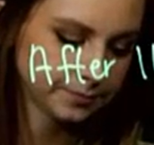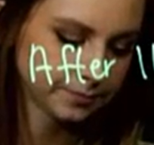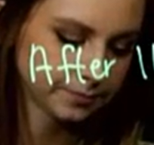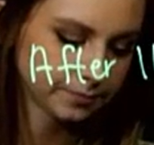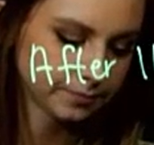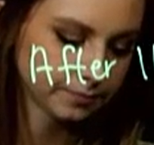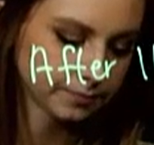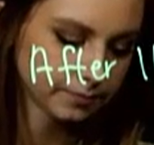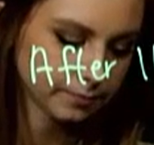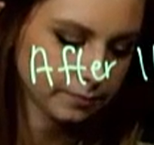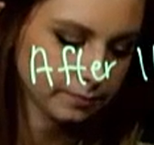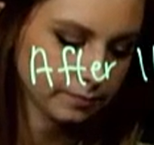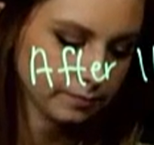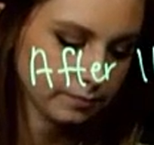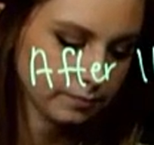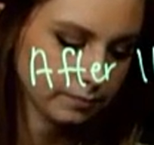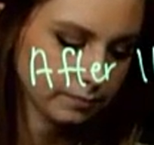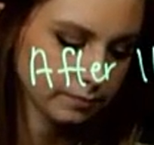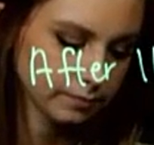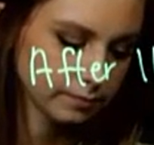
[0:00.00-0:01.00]

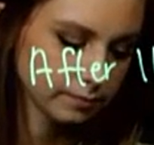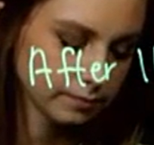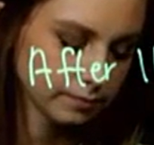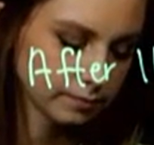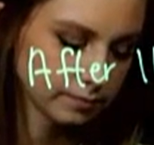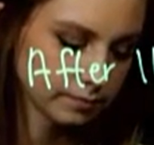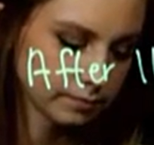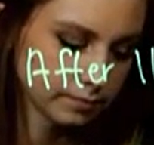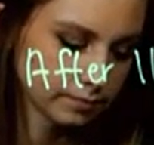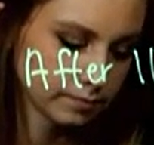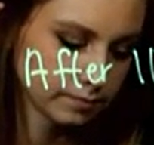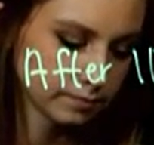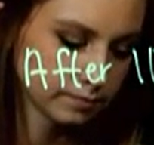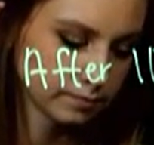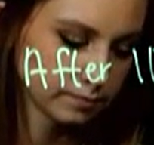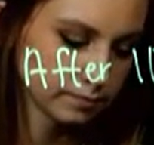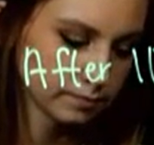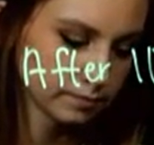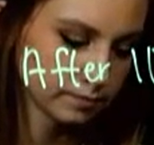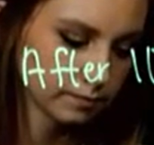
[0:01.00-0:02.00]

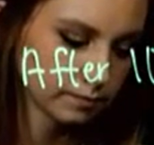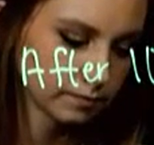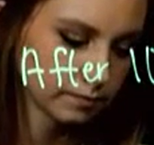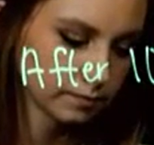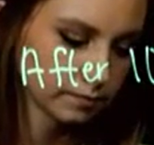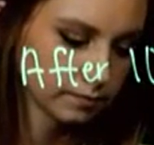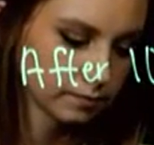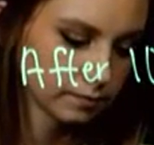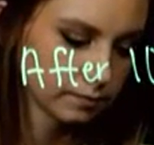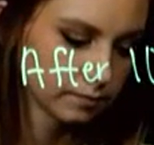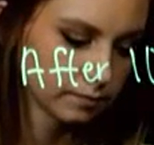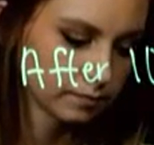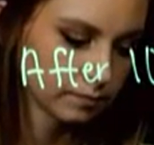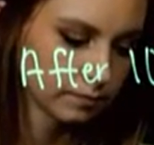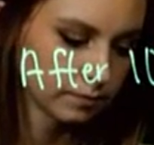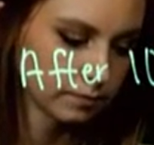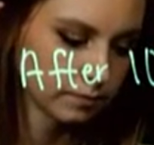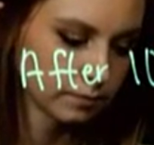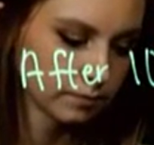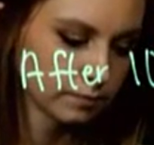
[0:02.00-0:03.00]

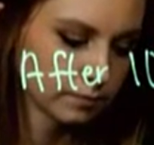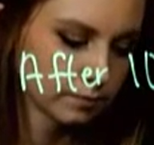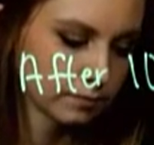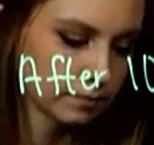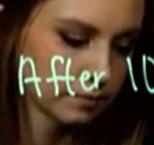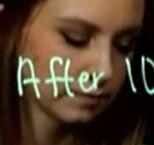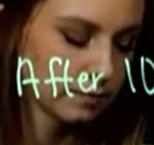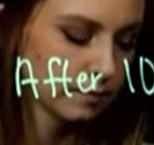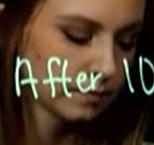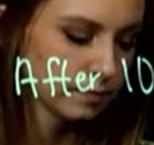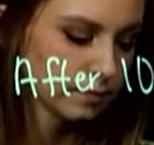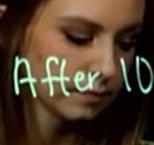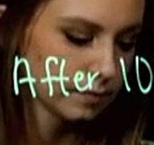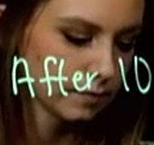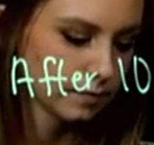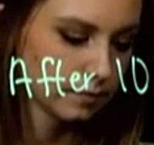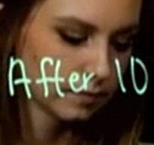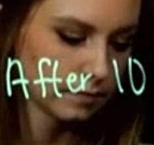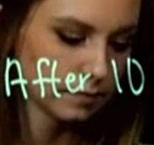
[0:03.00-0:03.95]
Nothing is said.